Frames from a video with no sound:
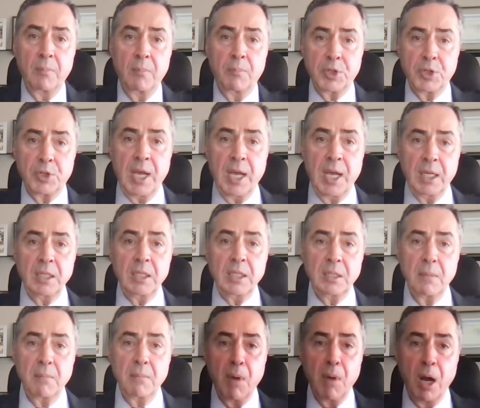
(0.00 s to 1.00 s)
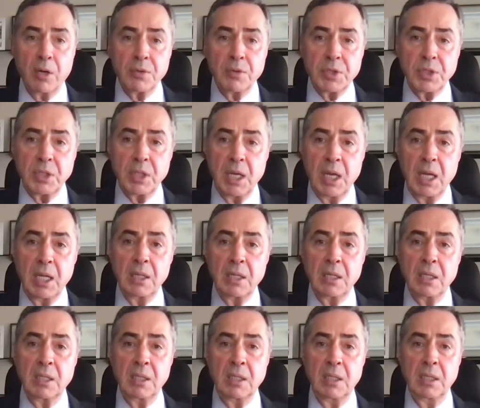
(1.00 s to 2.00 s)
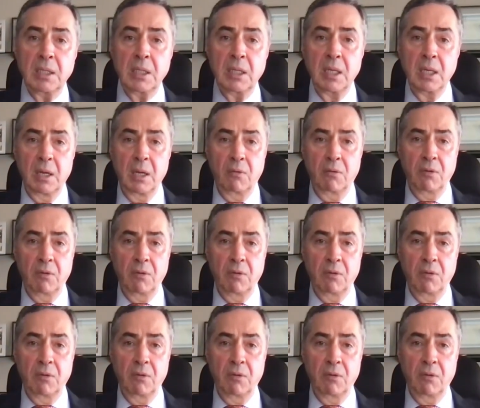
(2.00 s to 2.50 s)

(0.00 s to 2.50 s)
protecting democracy and the